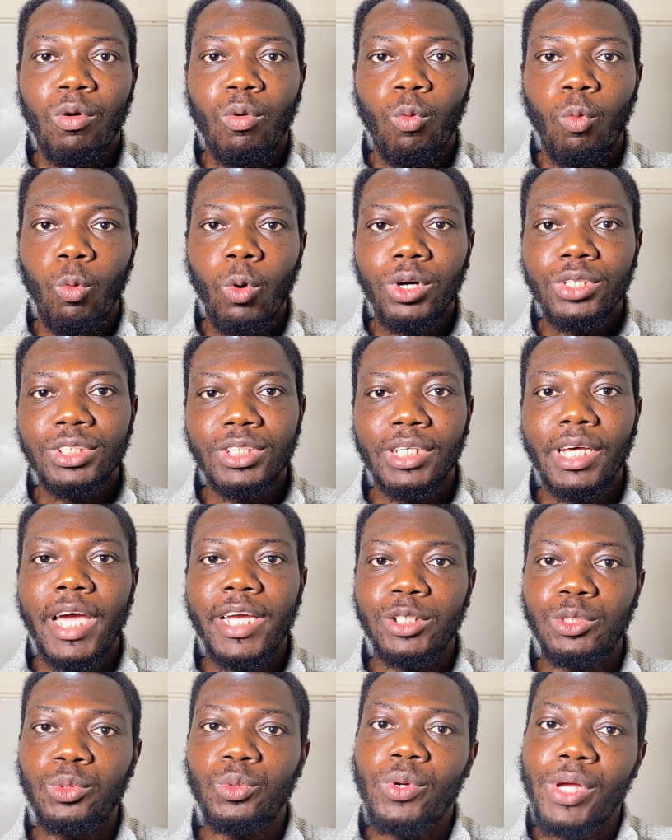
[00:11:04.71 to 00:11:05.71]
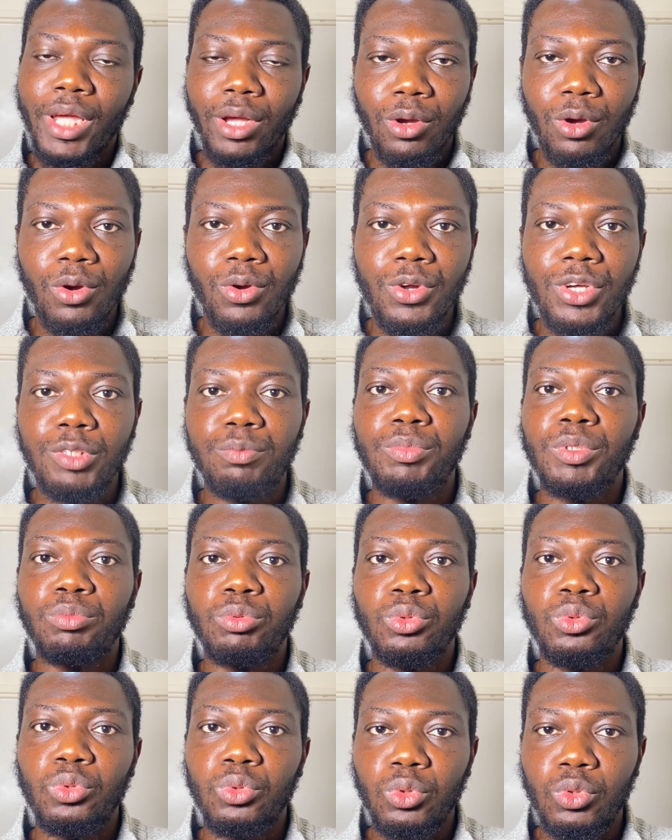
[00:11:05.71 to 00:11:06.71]
What I do encourage
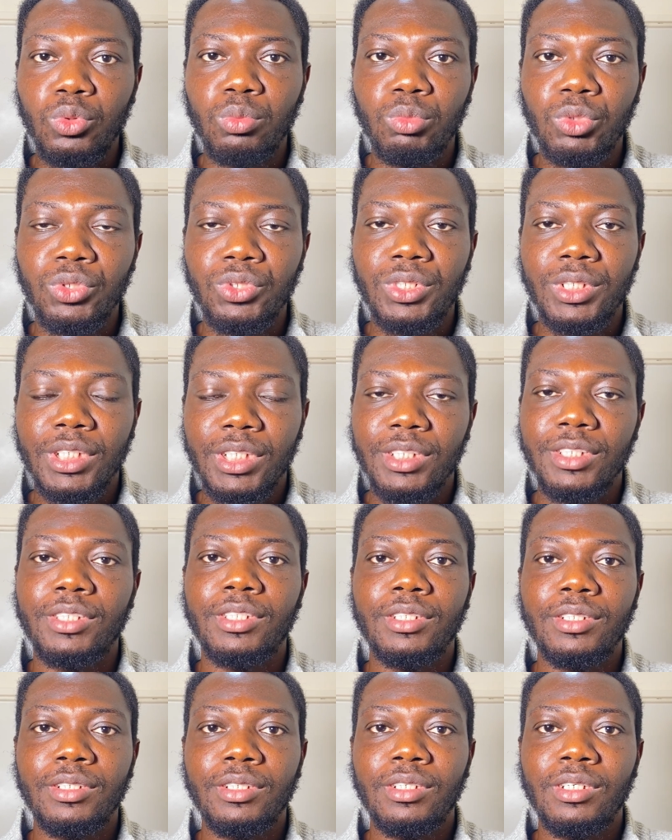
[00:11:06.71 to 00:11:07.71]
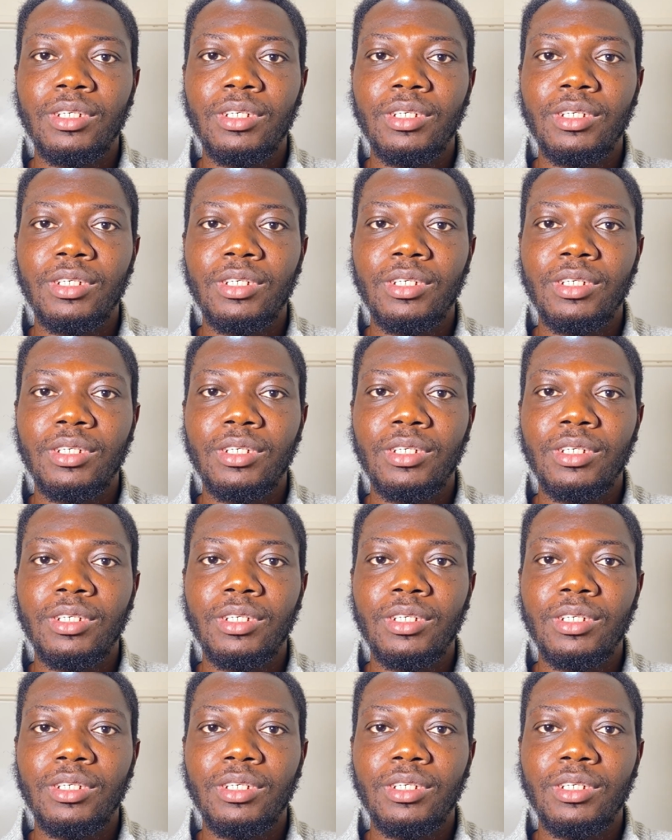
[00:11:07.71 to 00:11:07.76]
people to do most is,